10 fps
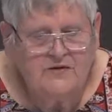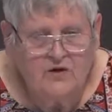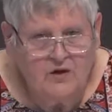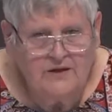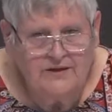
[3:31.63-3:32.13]
are
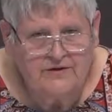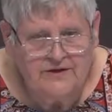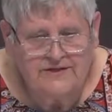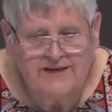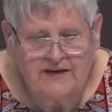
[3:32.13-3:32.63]
all
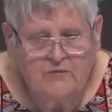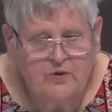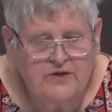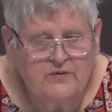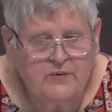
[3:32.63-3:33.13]
areas that I've
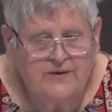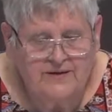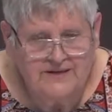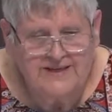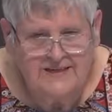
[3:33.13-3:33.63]
worked with
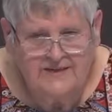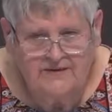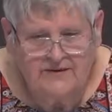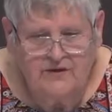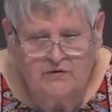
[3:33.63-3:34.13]

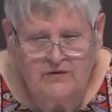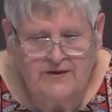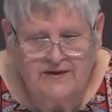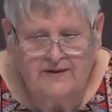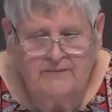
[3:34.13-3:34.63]
extensively over
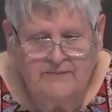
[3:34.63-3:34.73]
the